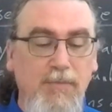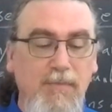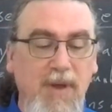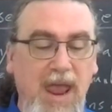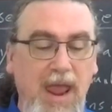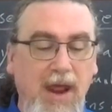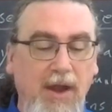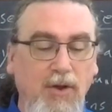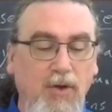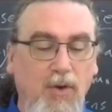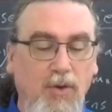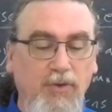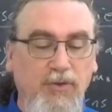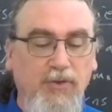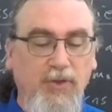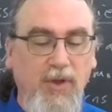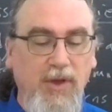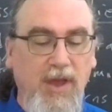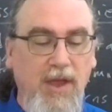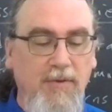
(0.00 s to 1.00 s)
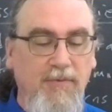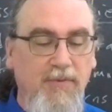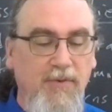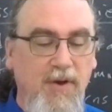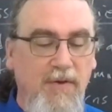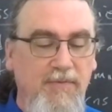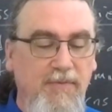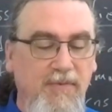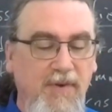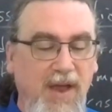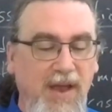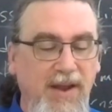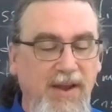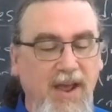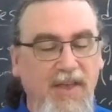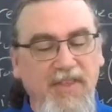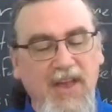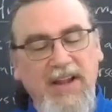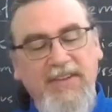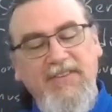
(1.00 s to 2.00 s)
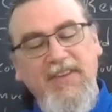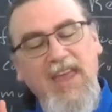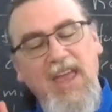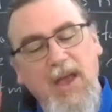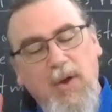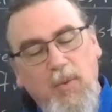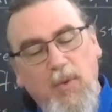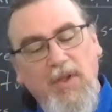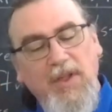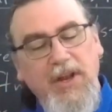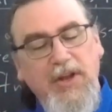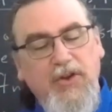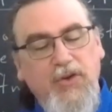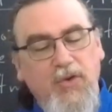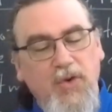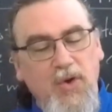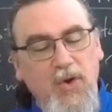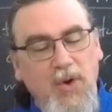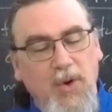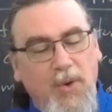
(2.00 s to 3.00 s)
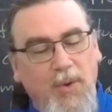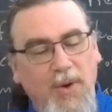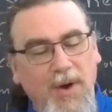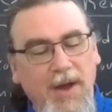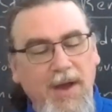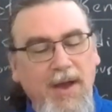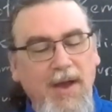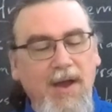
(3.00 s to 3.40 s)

man goes looking for a fight, and that's equally true